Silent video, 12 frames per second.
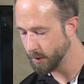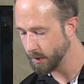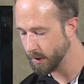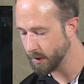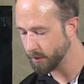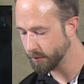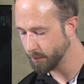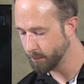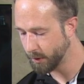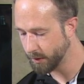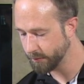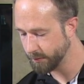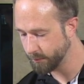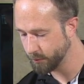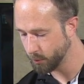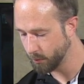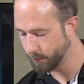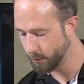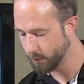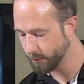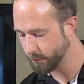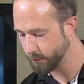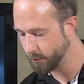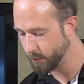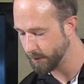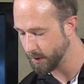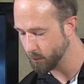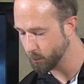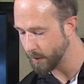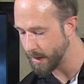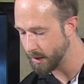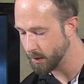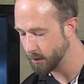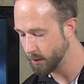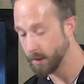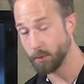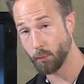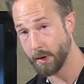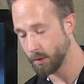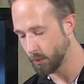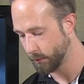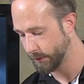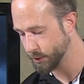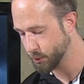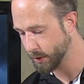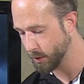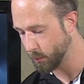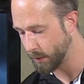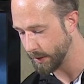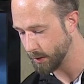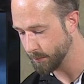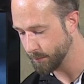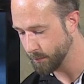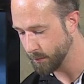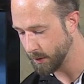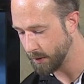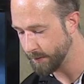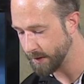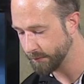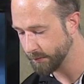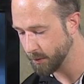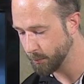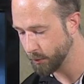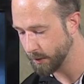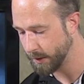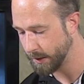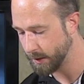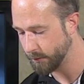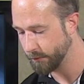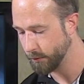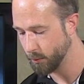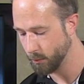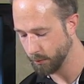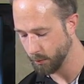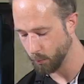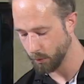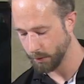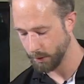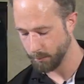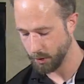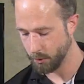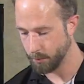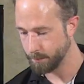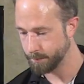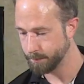and positive twelve volts to the red and red only trigger wire. And that's going to put it into the warning mode.